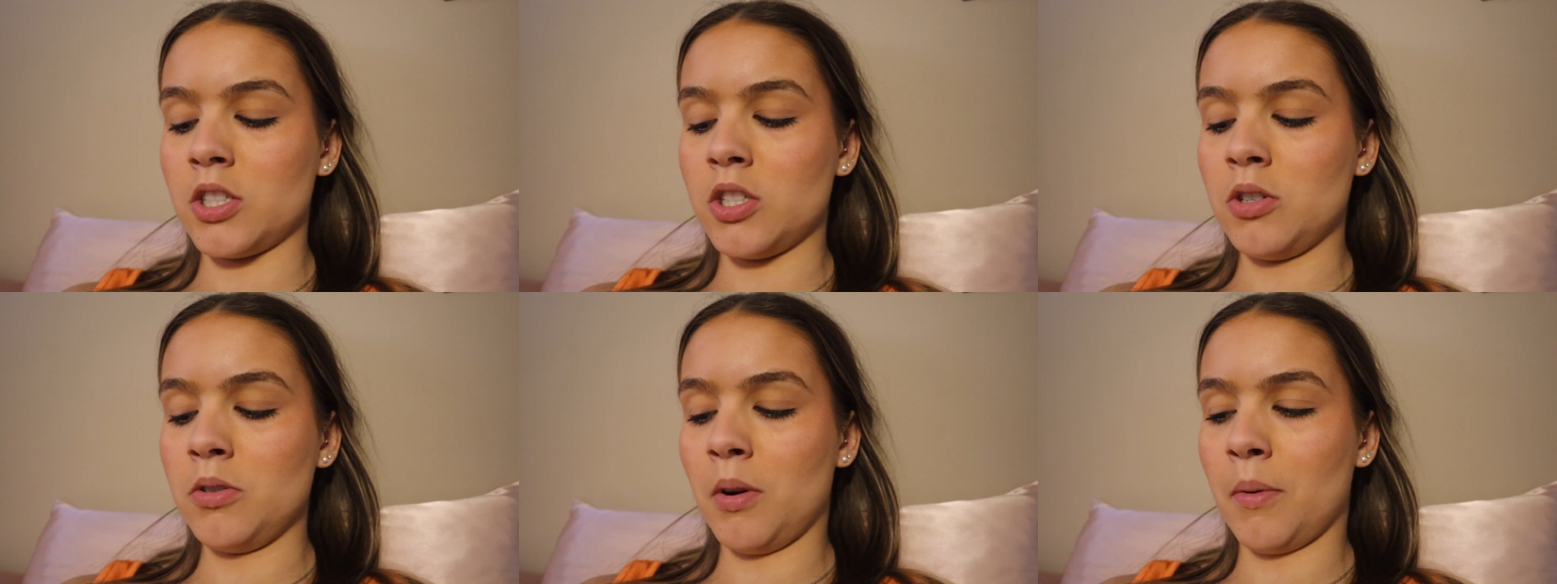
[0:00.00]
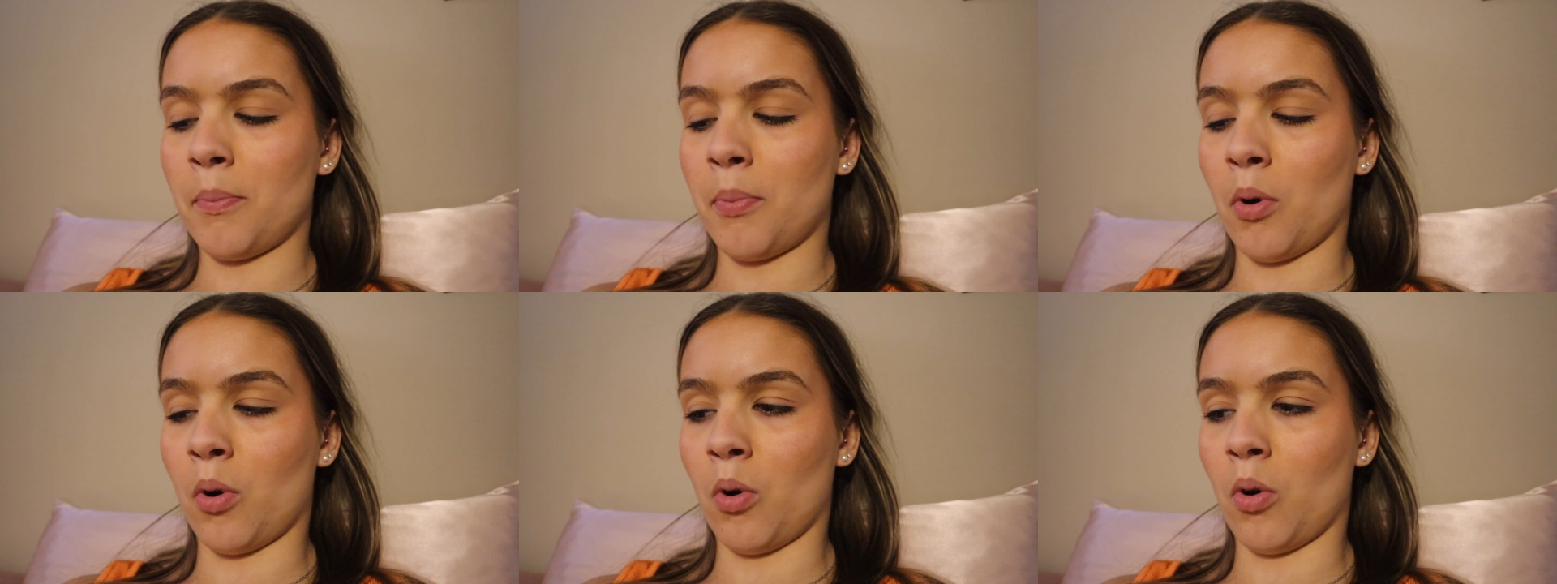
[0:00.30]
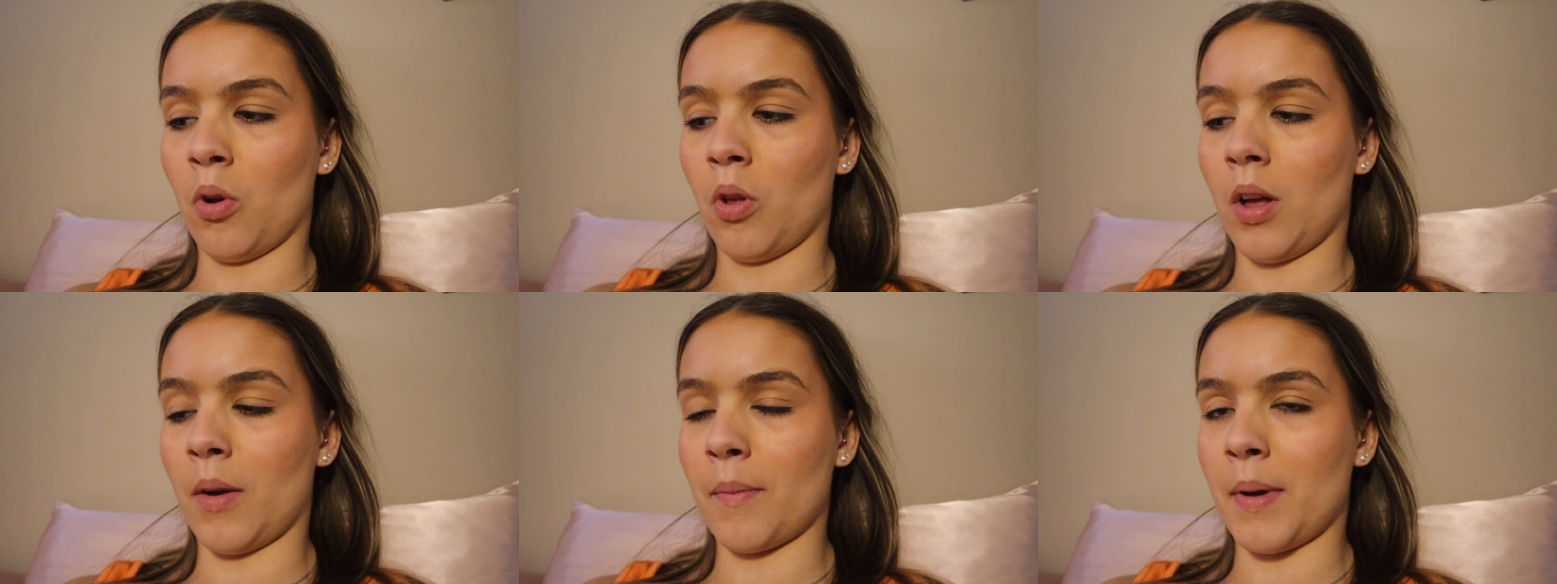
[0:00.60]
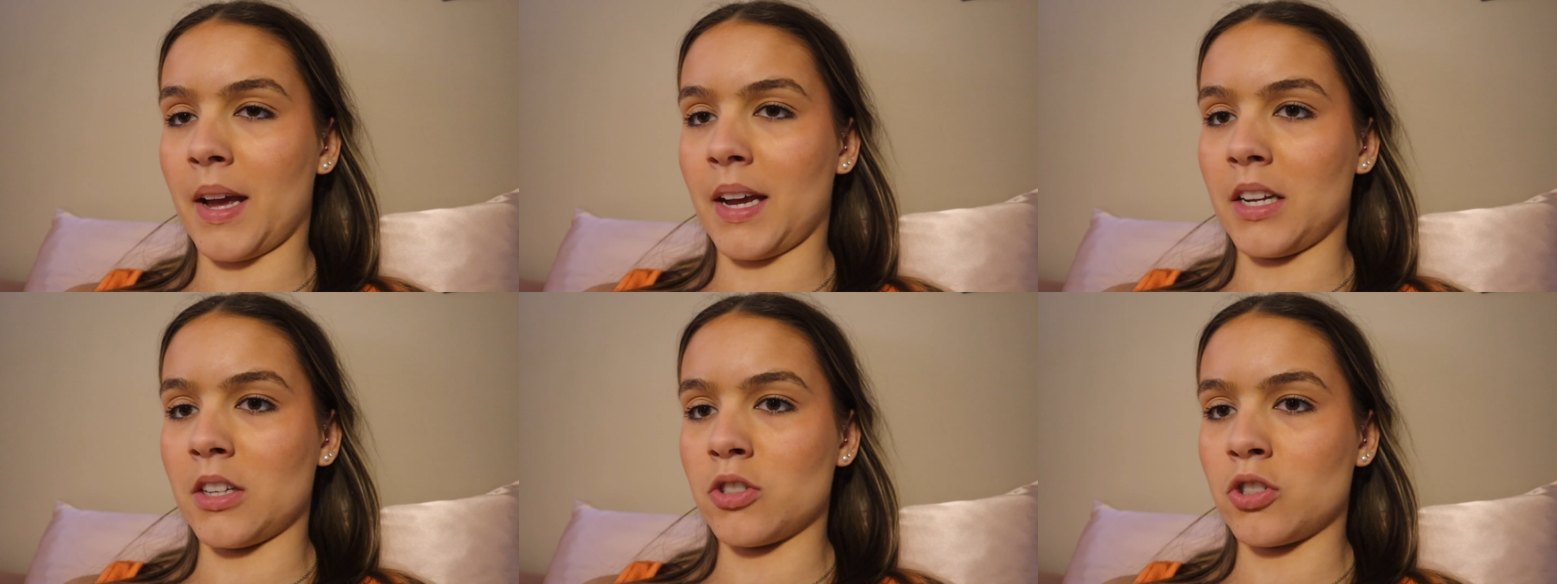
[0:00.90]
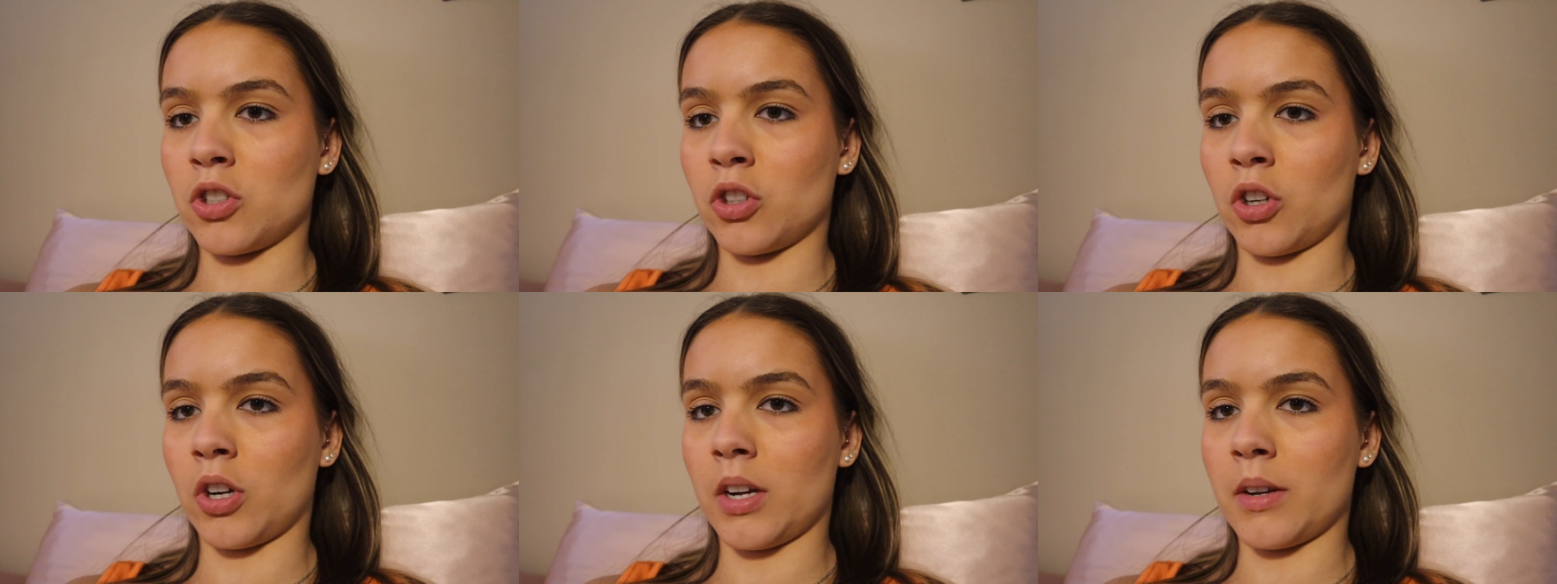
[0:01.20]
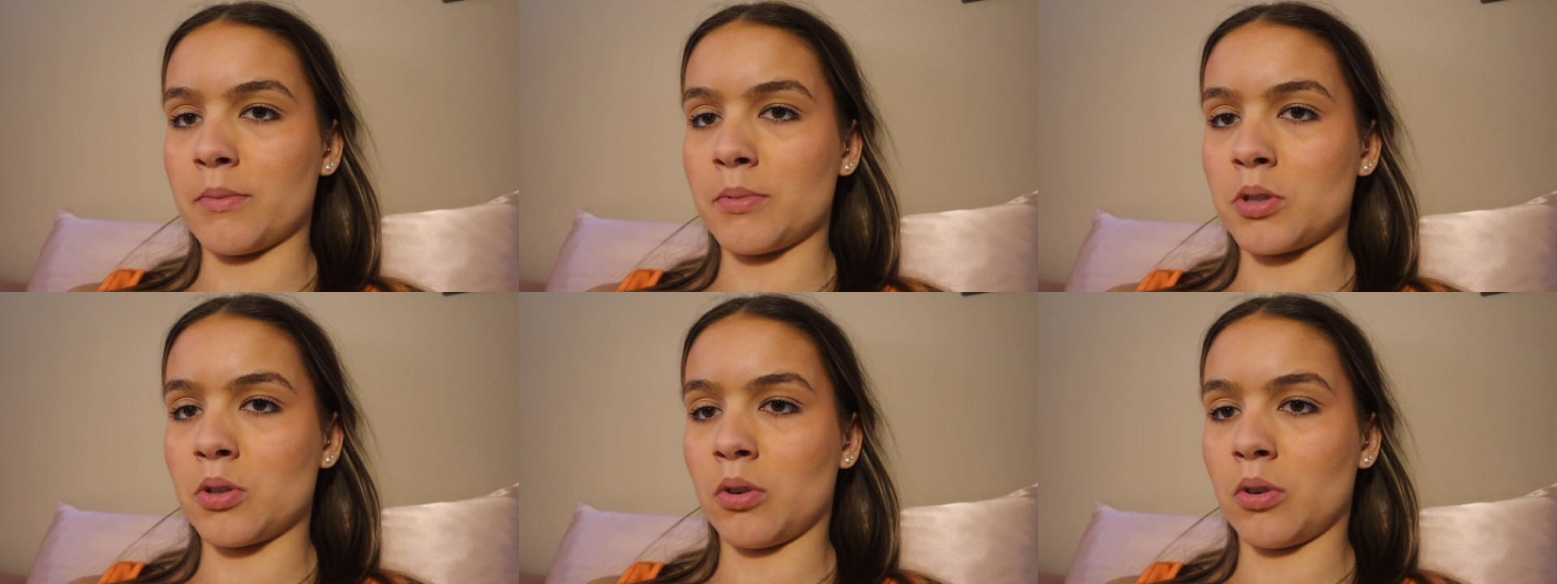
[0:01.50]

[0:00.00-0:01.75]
to do a poll on my Instagram